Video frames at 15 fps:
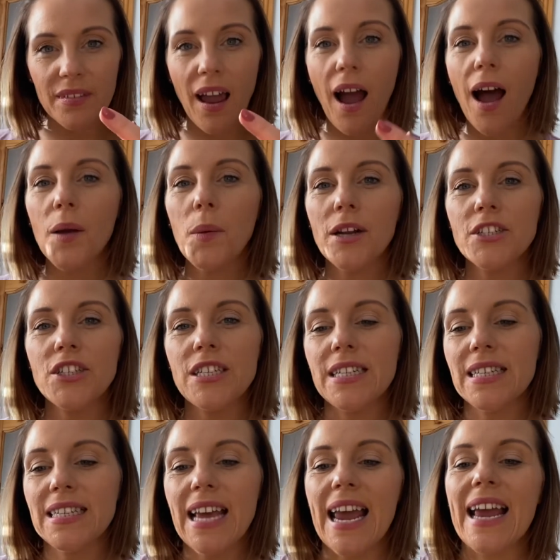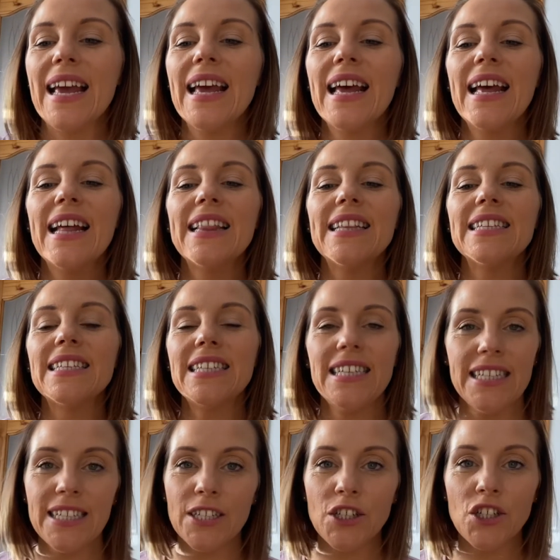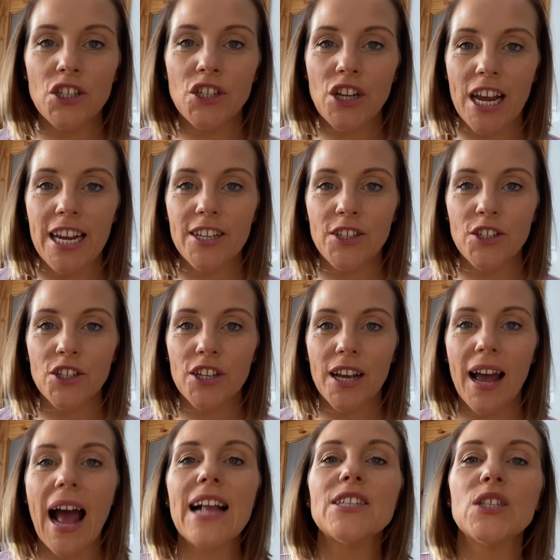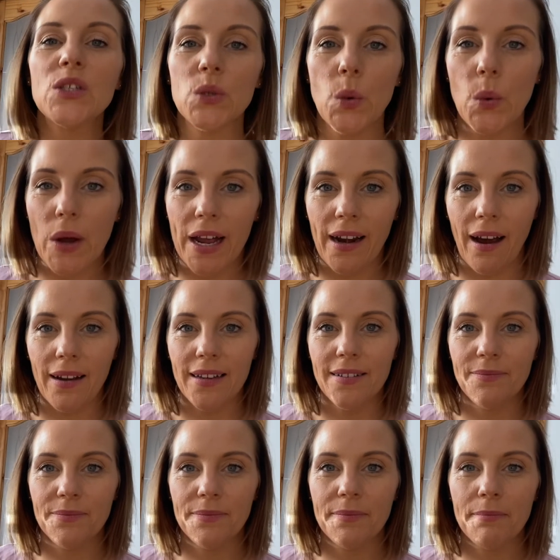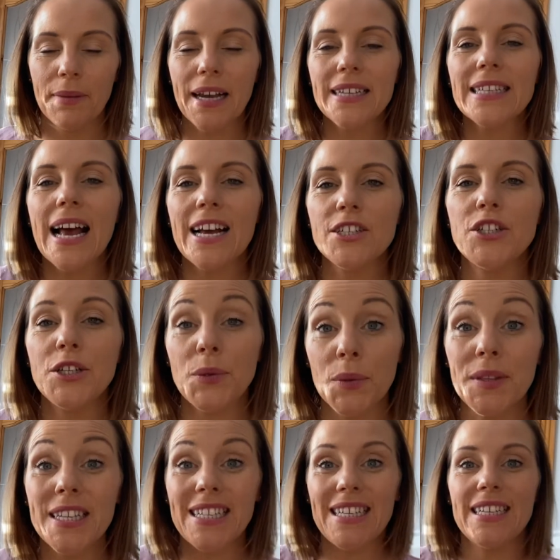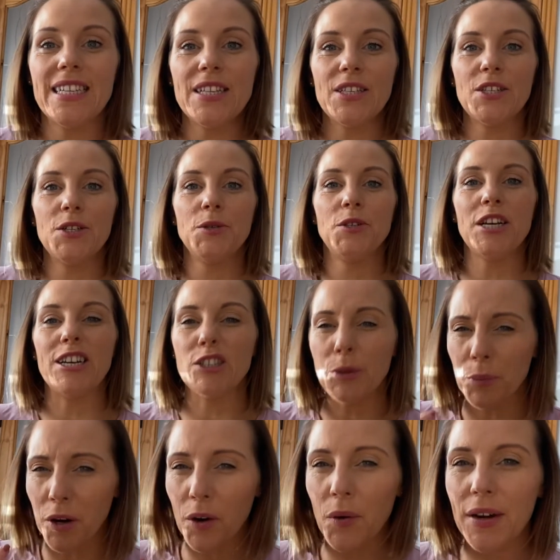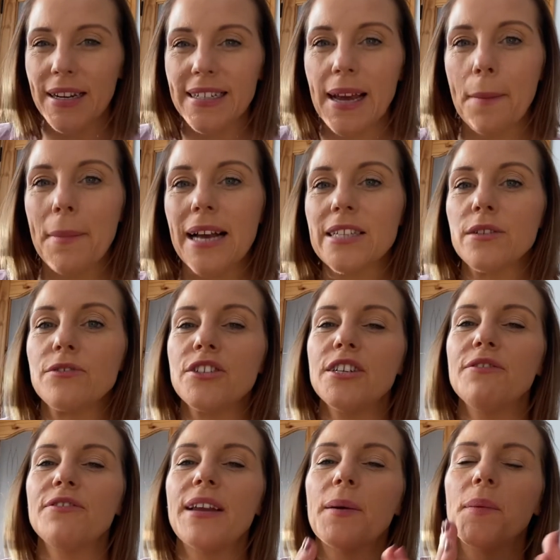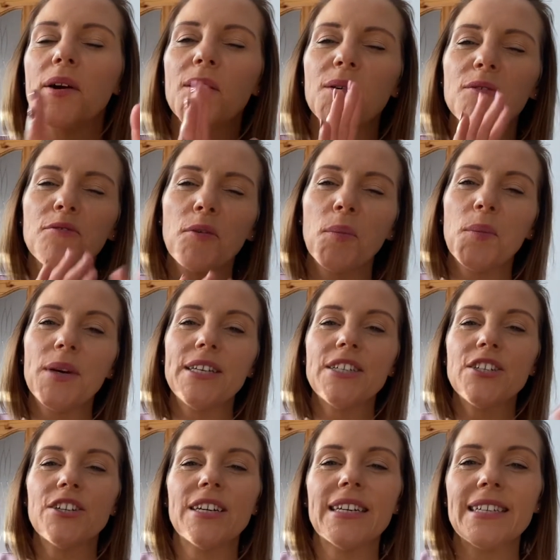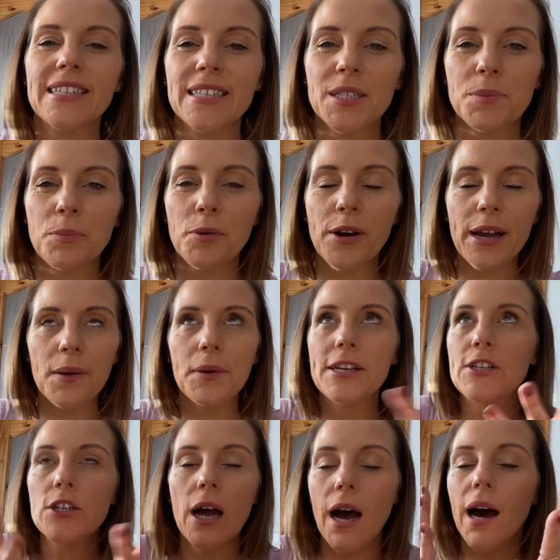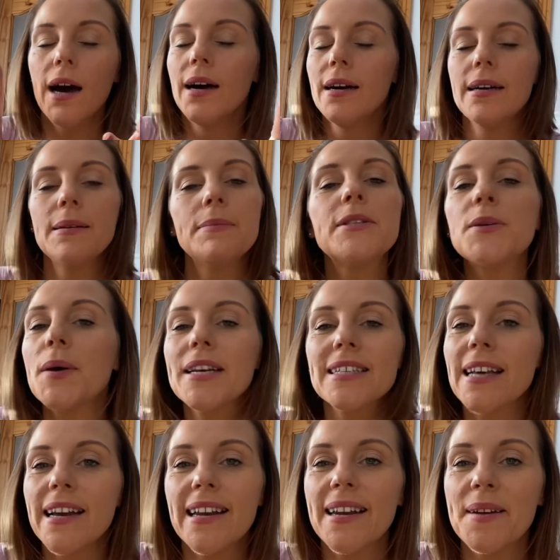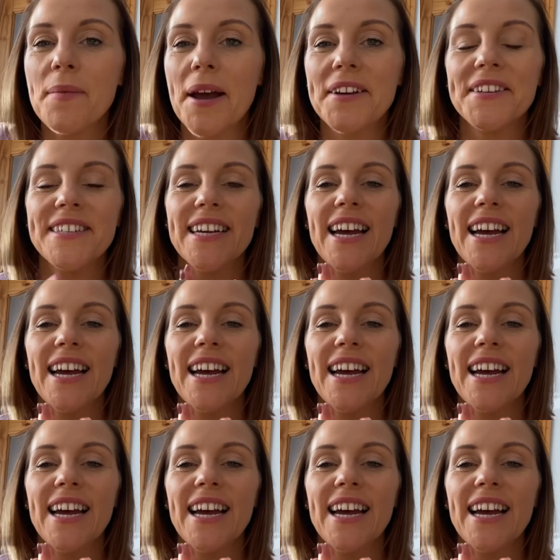I want you to say, the seasons change and so can I. Because as you know, the seasons do change and we're going into a massive shift now. We're going from winter into spring, which I'm so excited about.